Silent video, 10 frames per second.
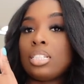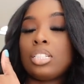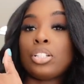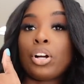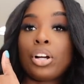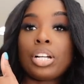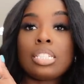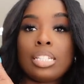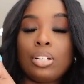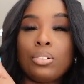This is an Arc
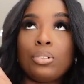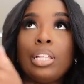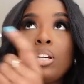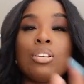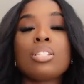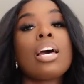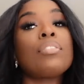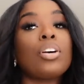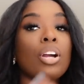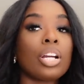single. They also
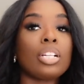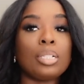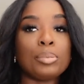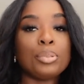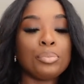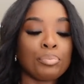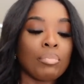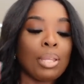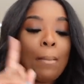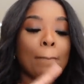have an Arc double,
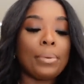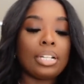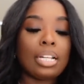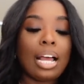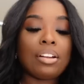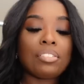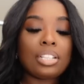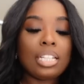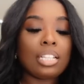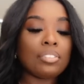but I
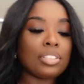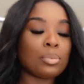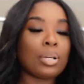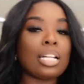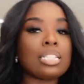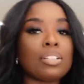really love this watch.